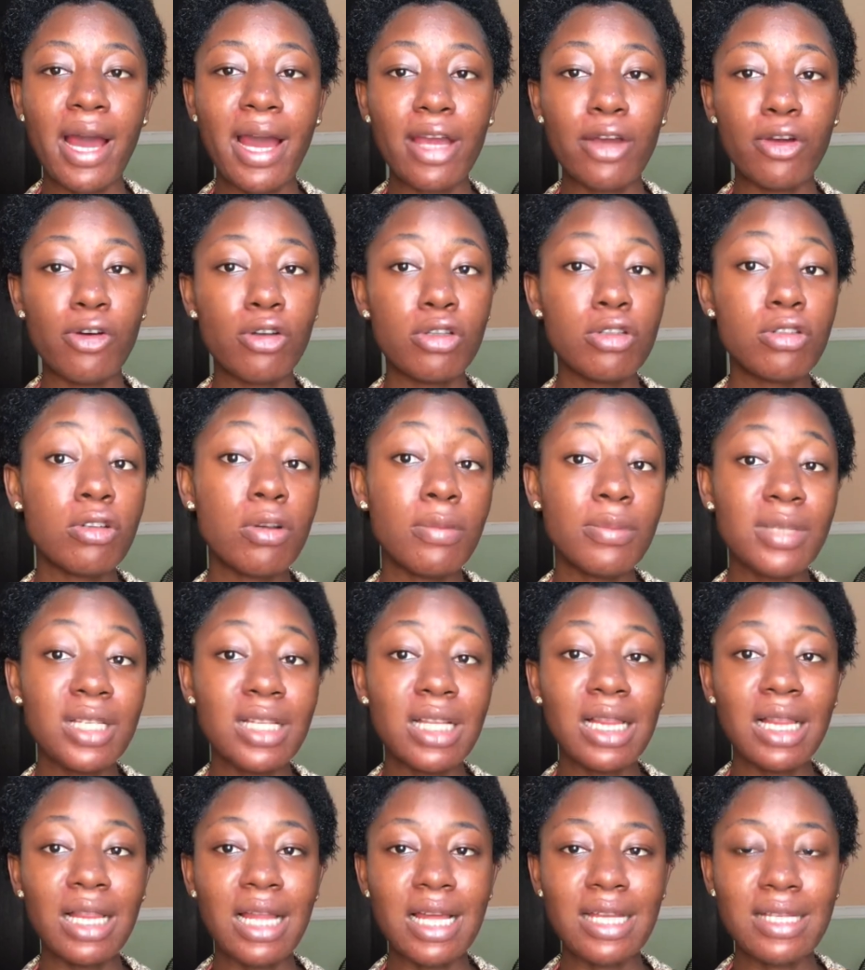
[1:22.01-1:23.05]
I got
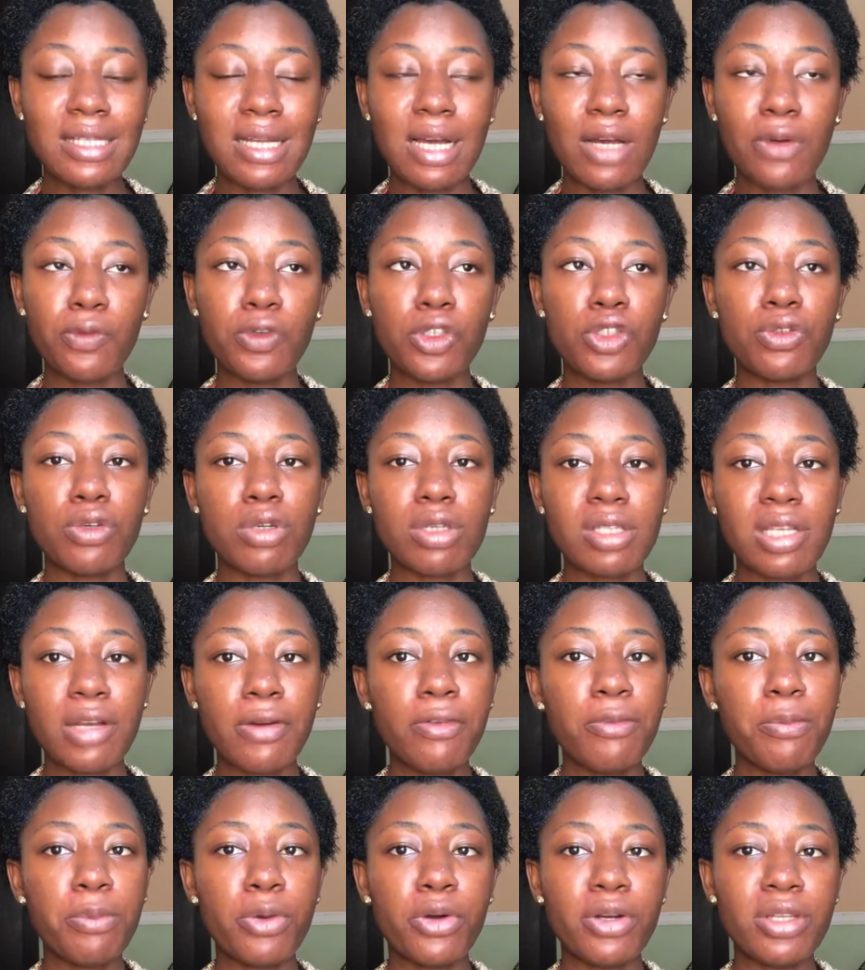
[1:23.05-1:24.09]
something lesser, which was
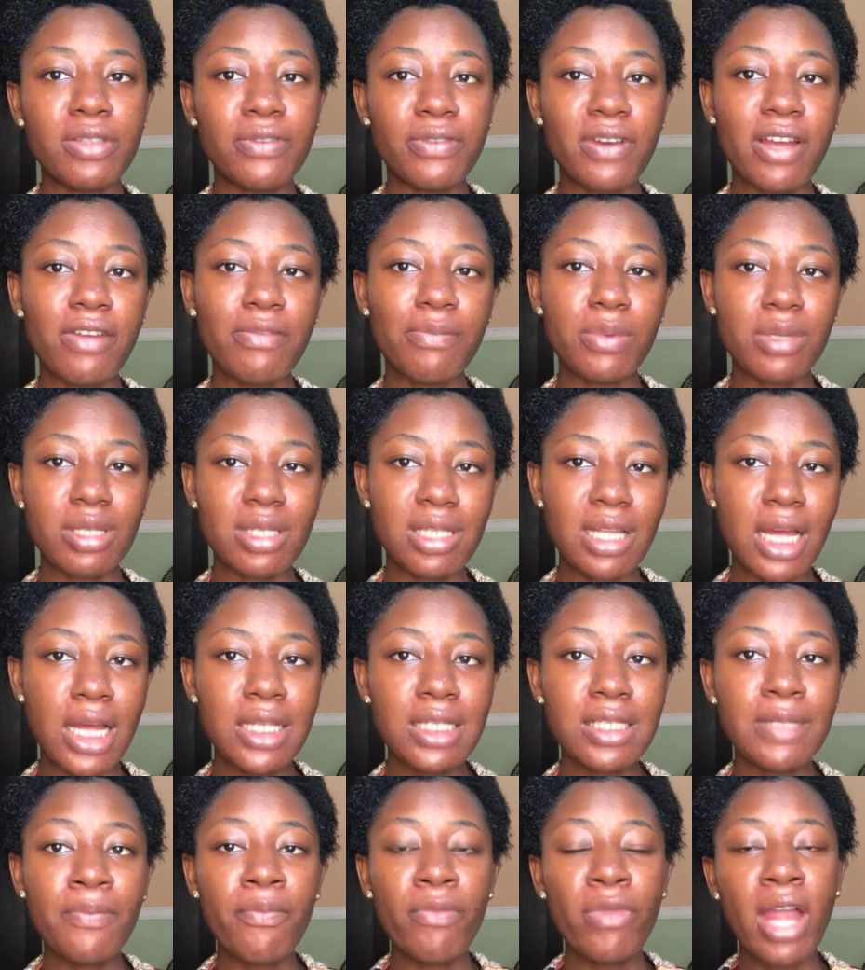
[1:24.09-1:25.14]

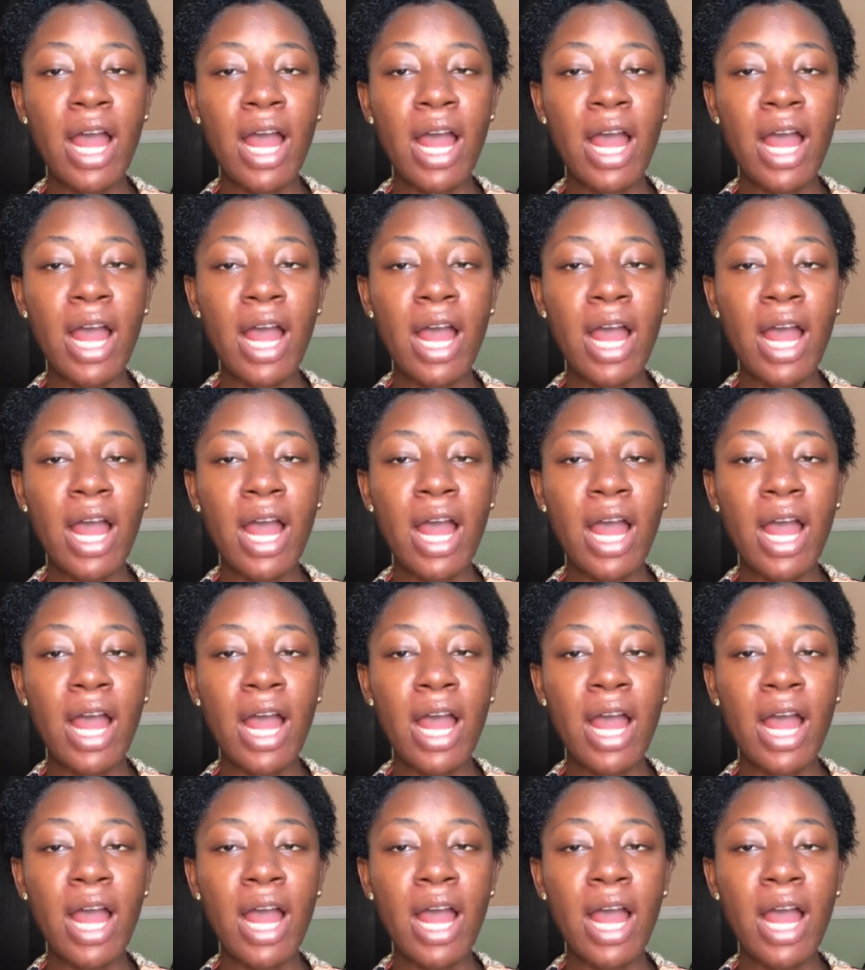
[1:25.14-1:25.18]
0.5%,